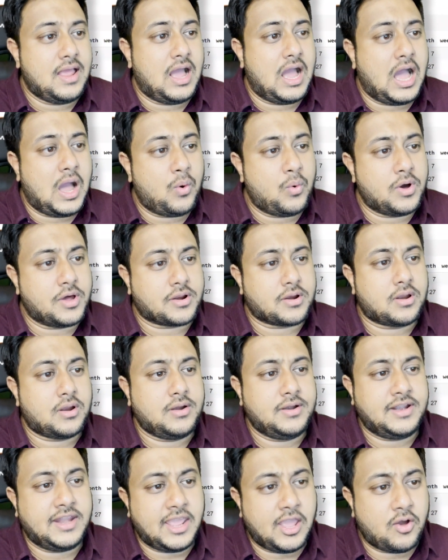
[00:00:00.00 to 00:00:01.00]
hour,
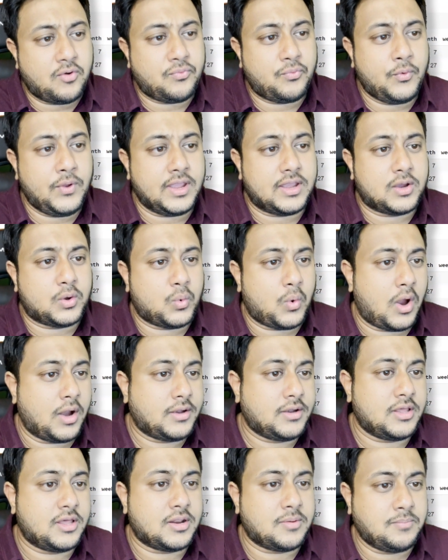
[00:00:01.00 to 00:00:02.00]
day of week,
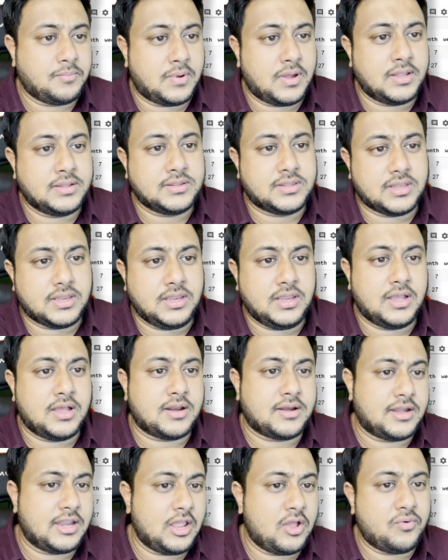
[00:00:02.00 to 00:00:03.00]
quarter, month, year,
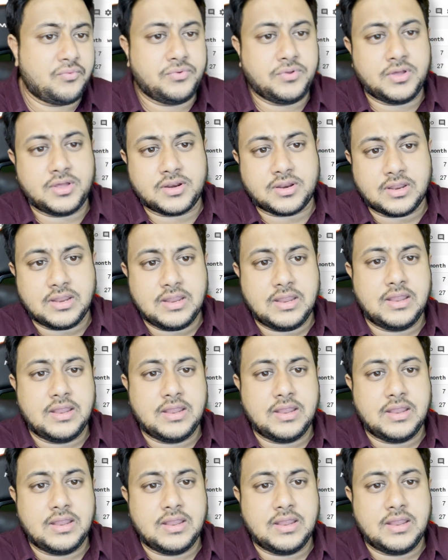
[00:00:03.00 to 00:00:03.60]
day of year,